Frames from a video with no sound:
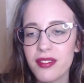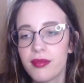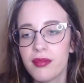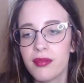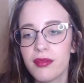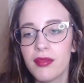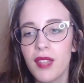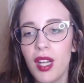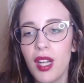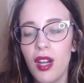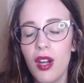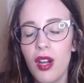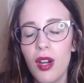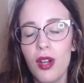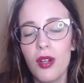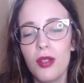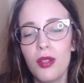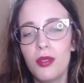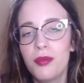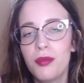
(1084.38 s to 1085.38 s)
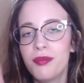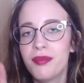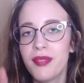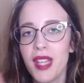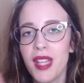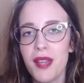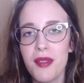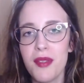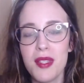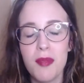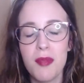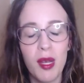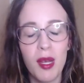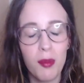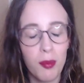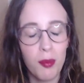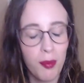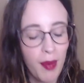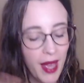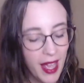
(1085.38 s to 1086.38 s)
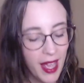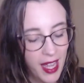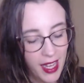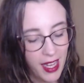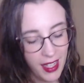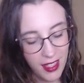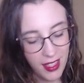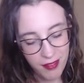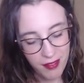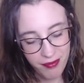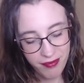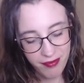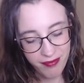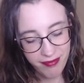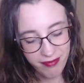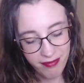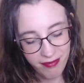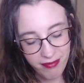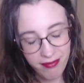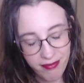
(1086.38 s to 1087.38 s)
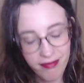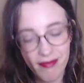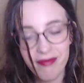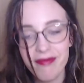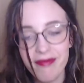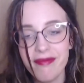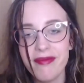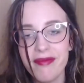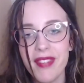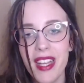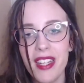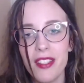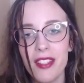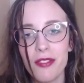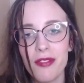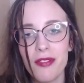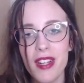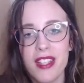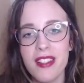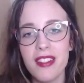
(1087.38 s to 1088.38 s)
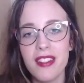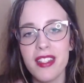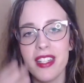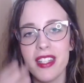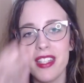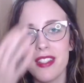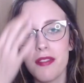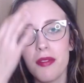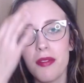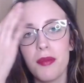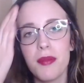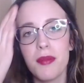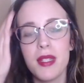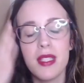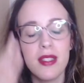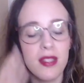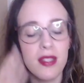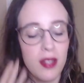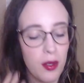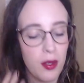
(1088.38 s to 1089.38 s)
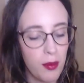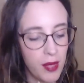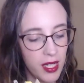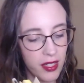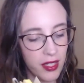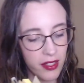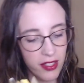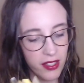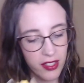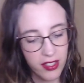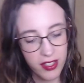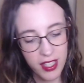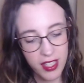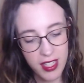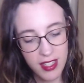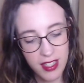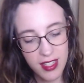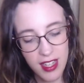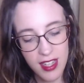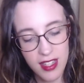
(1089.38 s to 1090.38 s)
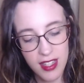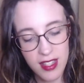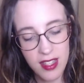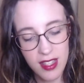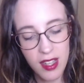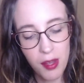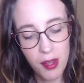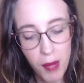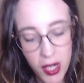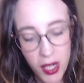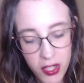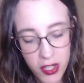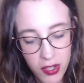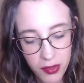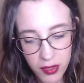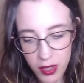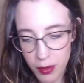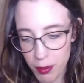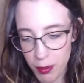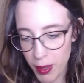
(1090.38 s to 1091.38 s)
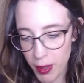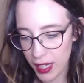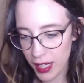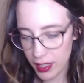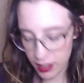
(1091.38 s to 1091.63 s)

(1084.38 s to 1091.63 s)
Oh, it was about pain, and it resonates with me so much. It says much of your pain.